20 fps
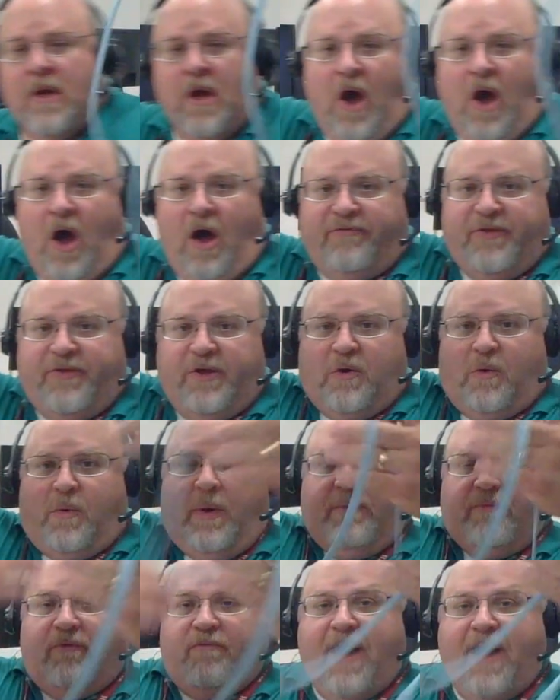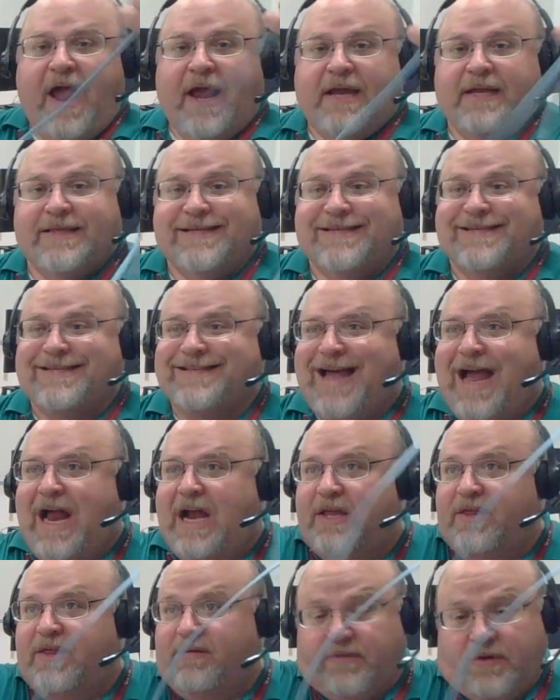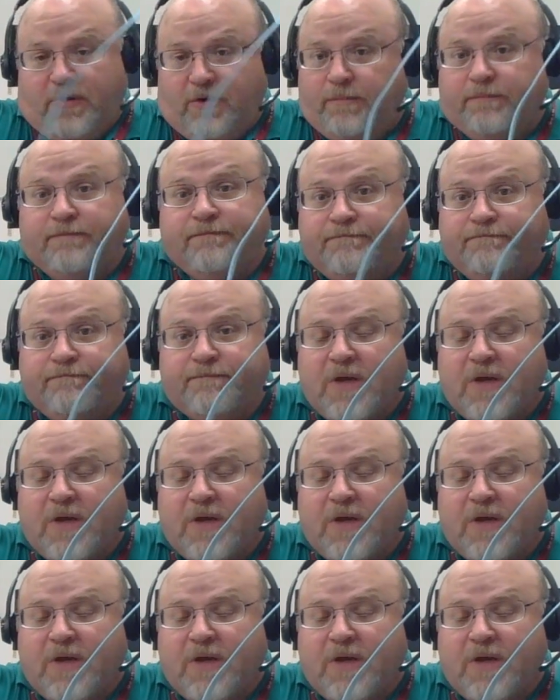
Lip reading: off the equipment rack at the side of the room.